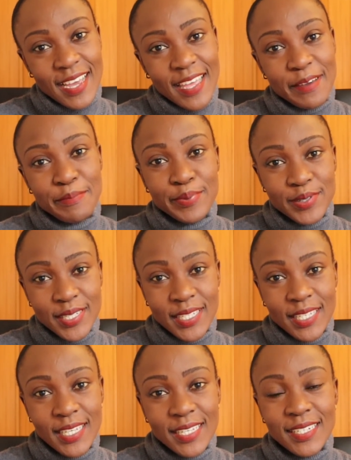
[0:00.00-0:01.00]
I am
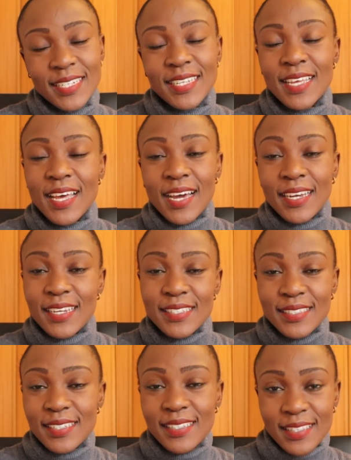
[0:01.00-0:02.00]
putting in at
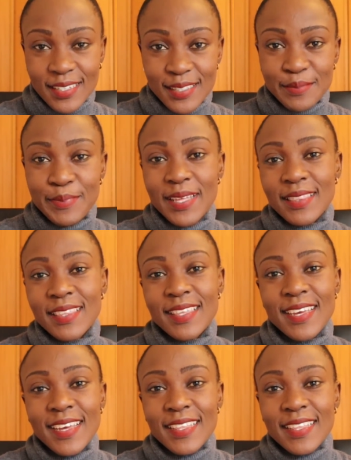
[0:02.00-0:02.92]
least this month